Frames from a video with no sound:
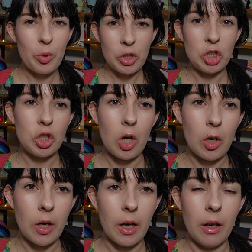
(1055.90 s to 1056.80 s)
I've put the
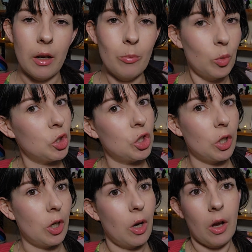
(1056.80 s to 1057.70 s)
shine and
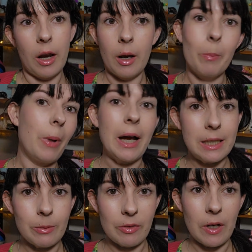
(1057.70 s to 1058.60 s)
moisture like
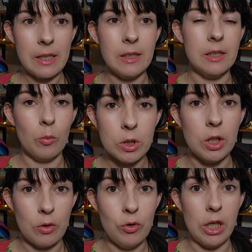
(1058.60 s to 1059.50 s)
back into my face, because I
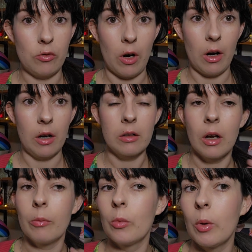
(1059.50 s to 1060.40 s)
was looking really dry
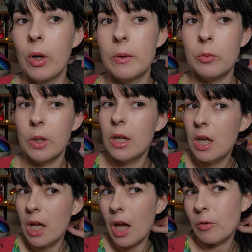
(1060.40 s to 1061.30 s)
when I woke up this
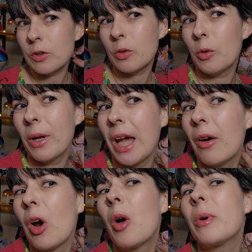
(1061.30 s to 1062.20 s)
morning. I've just got my
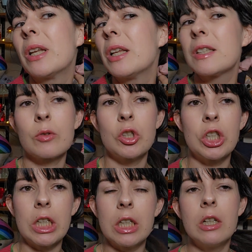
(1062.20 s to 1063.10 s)
hair up in a
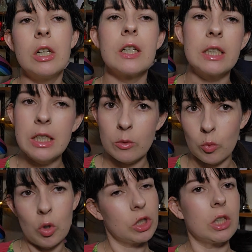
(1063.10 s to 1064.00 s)
scrunchie because it needs
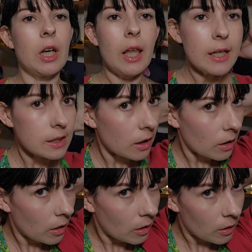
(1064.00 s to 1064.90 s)
a wash
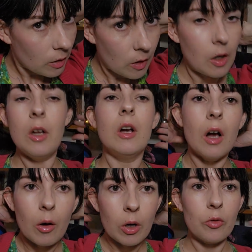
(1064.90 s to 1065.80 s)
later.
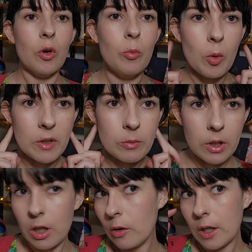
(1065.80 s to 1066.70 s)
I'm going to throw on probably
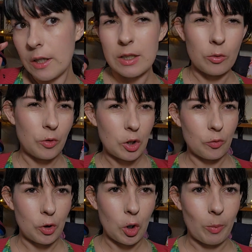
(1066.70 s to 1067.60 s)
some earrings and I'll
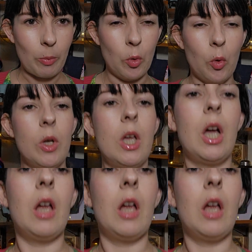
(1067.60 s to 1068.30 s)
finish off the look a bit more.